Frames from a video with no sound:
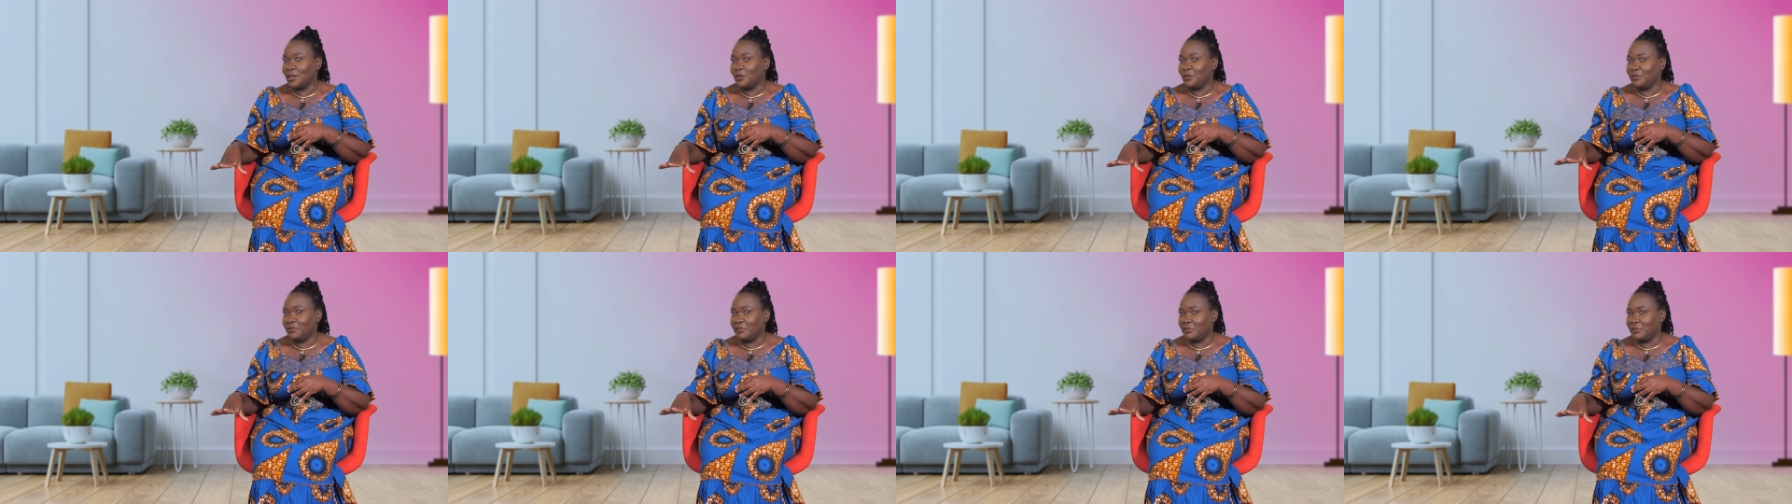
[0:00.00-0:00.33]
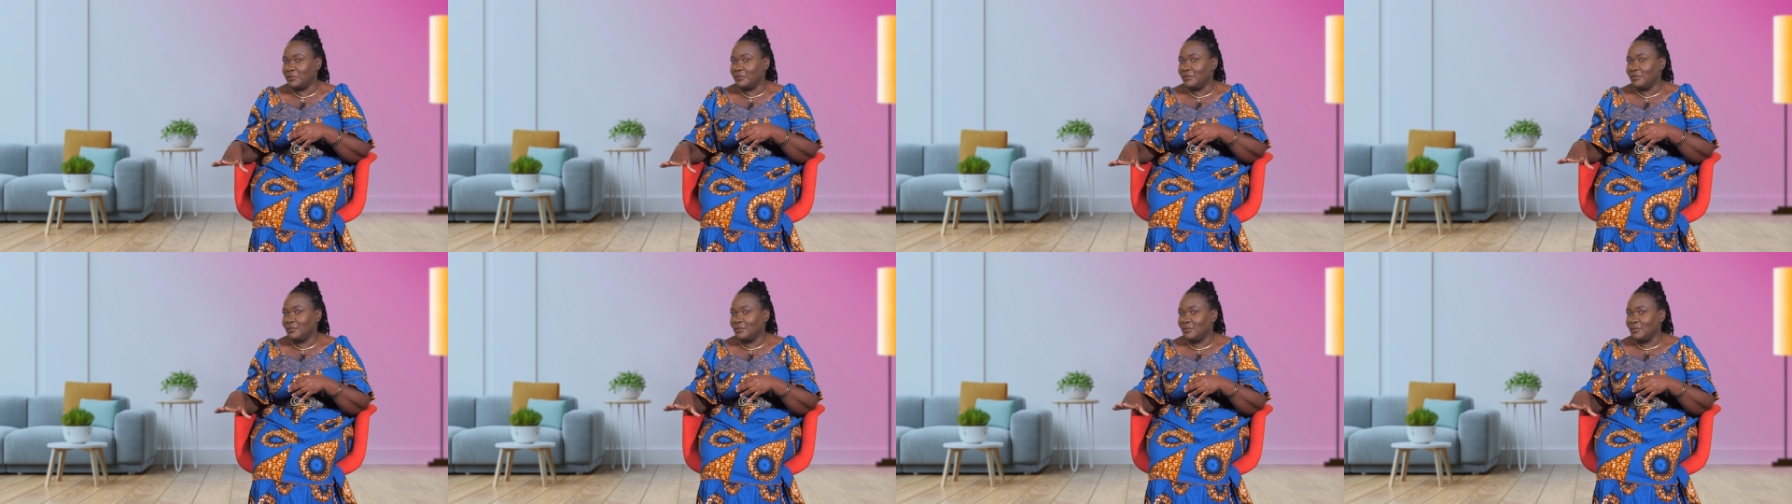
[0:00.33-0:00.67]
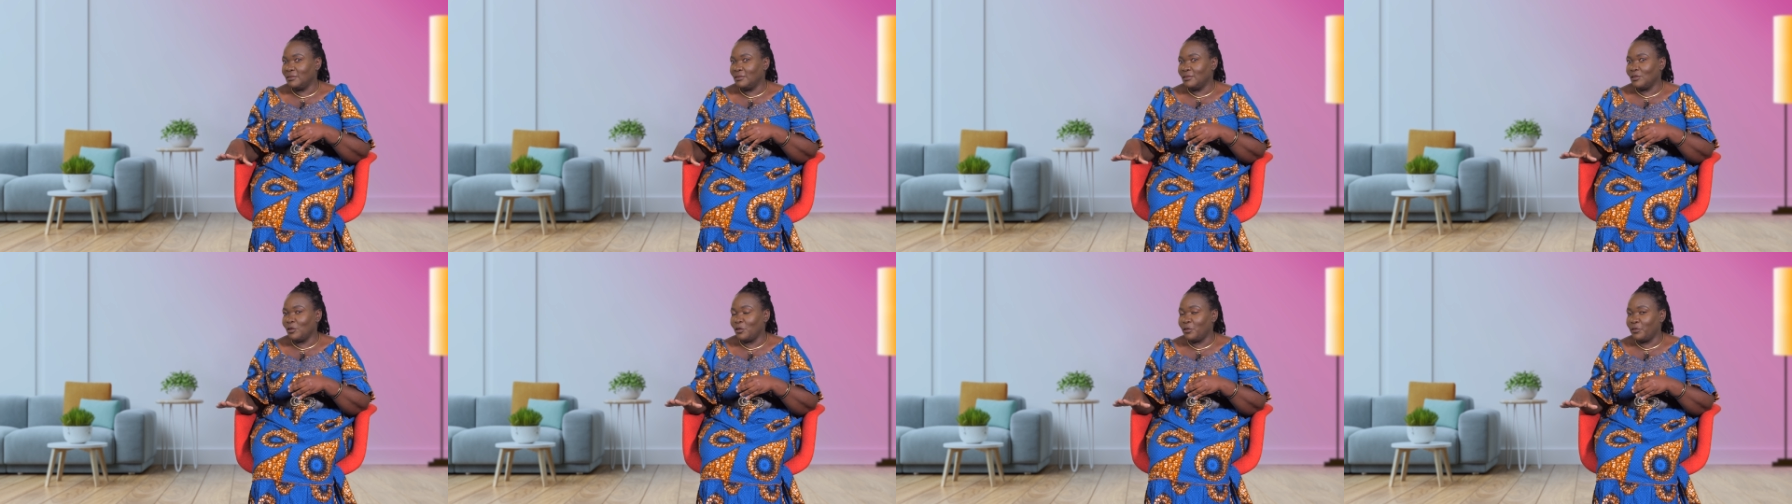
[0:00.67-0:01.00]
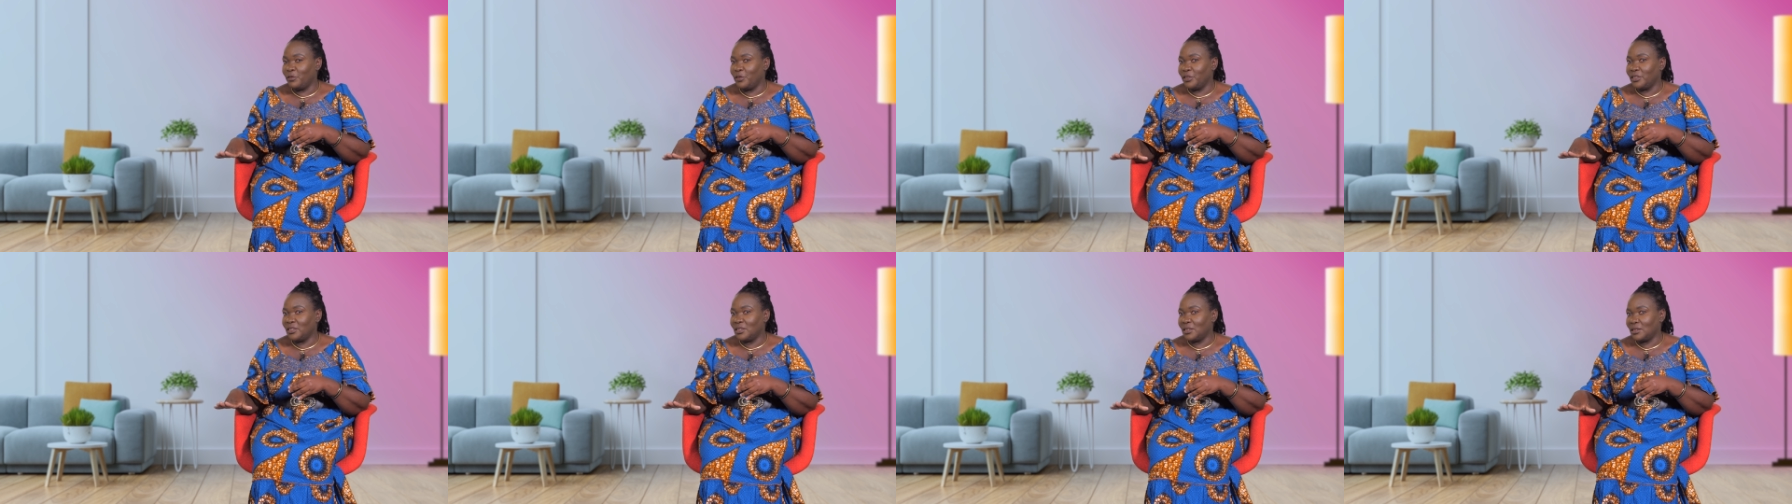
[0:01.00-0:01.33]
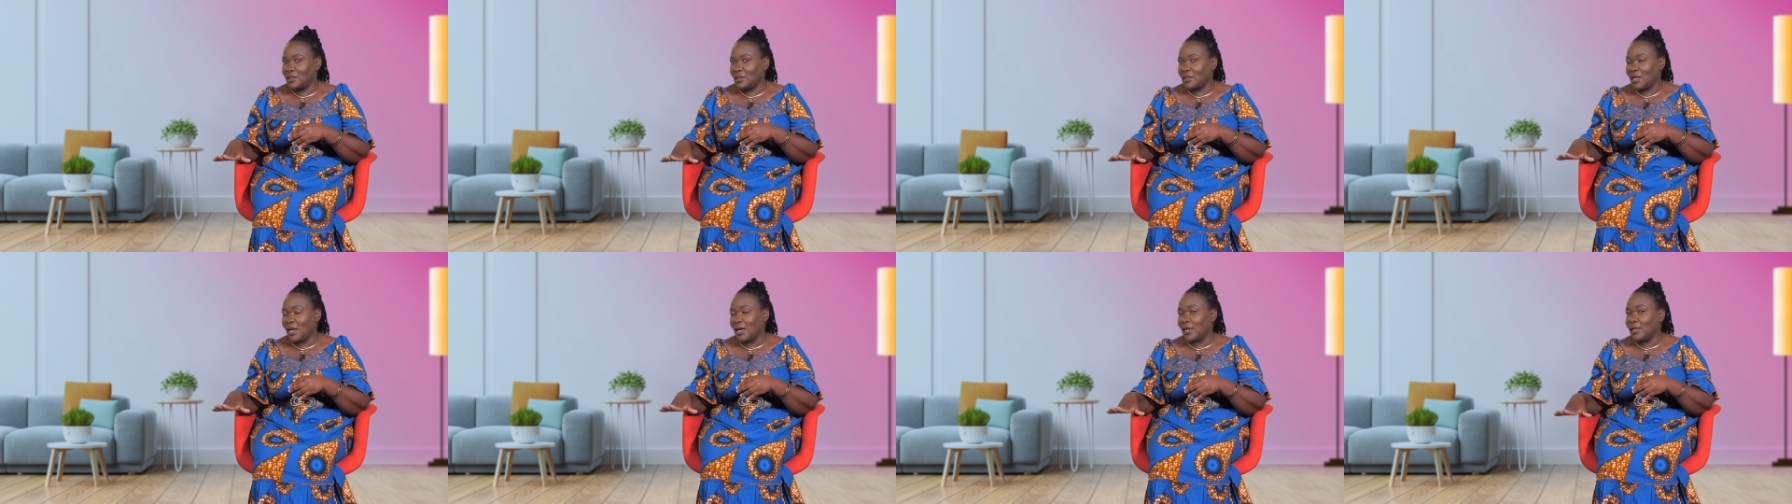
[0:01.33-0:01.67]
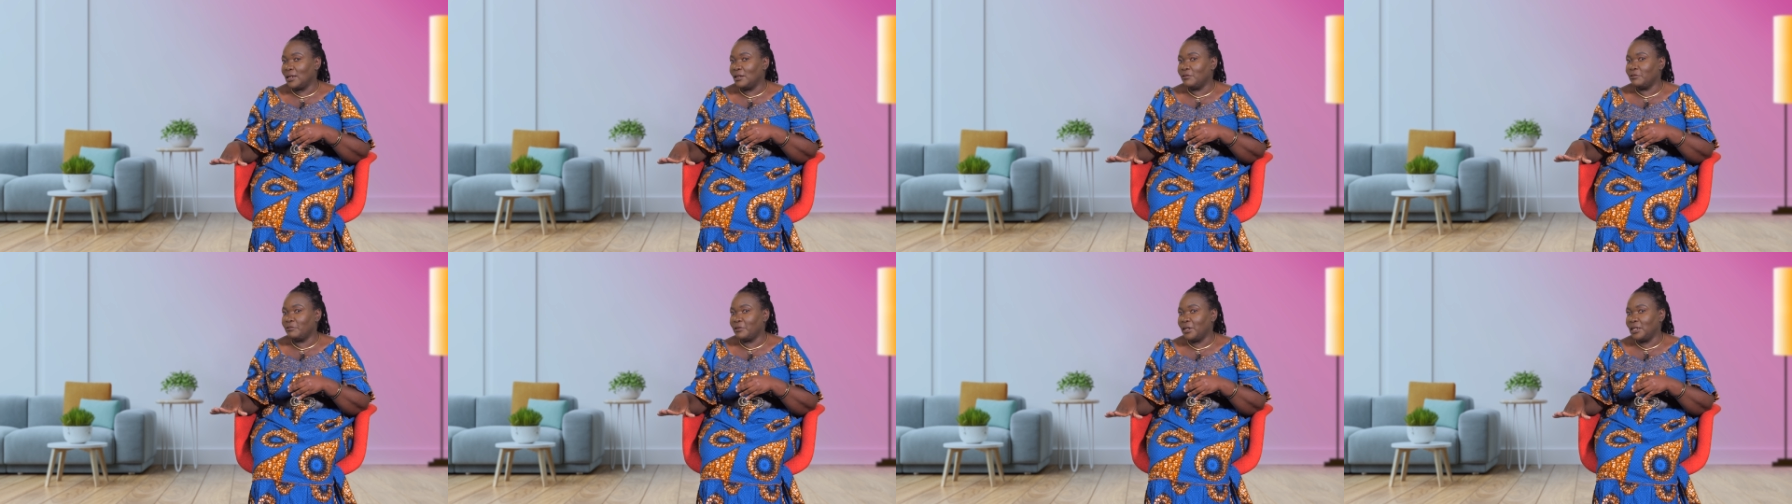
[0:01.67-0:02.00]
of, of this
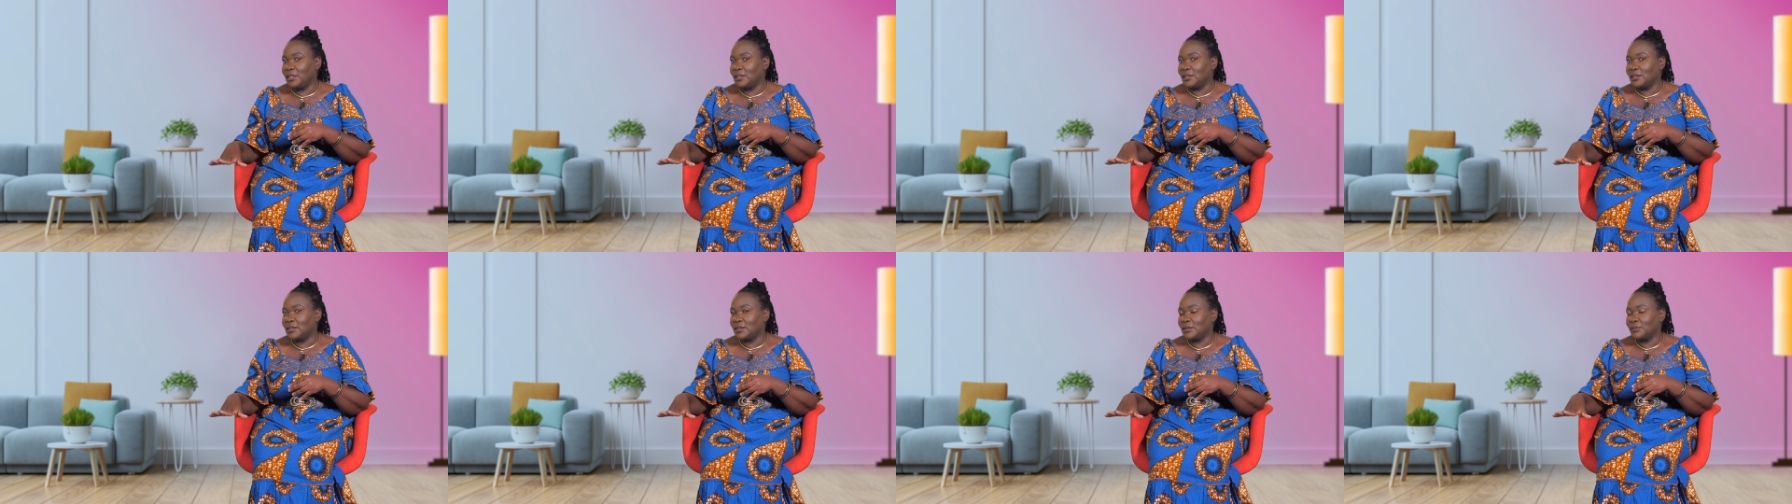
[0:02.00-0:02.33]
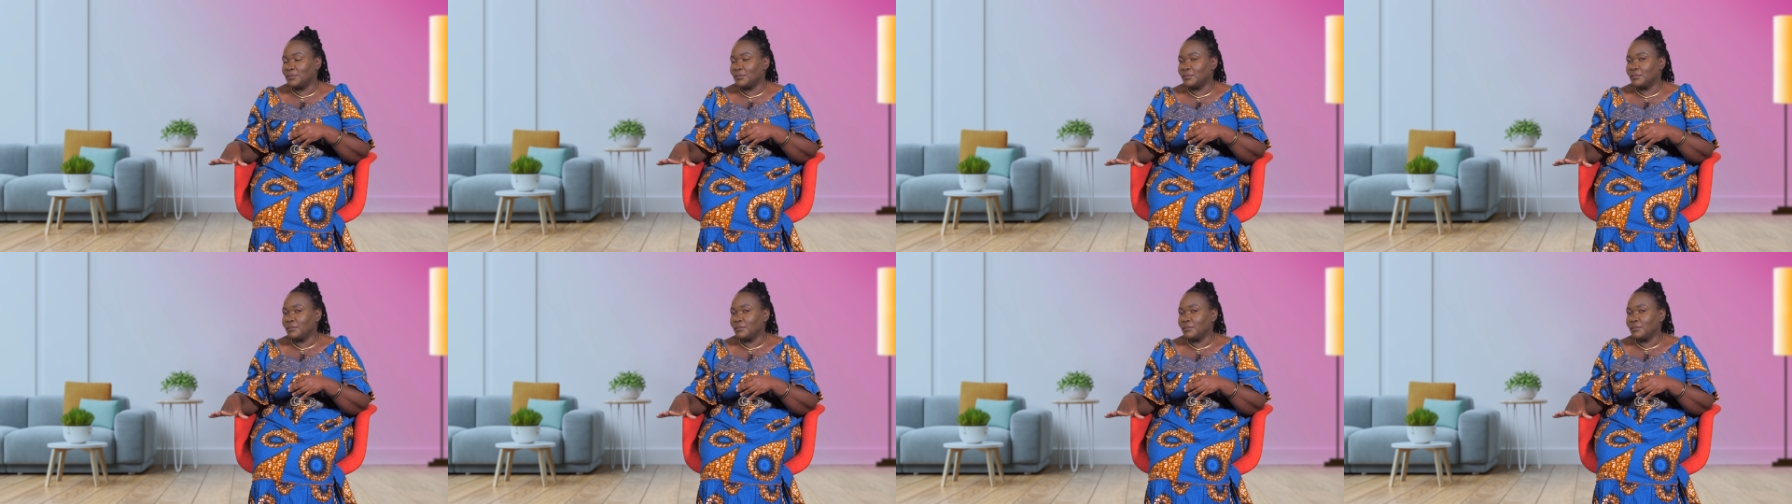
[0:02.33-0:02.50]
ugly fight.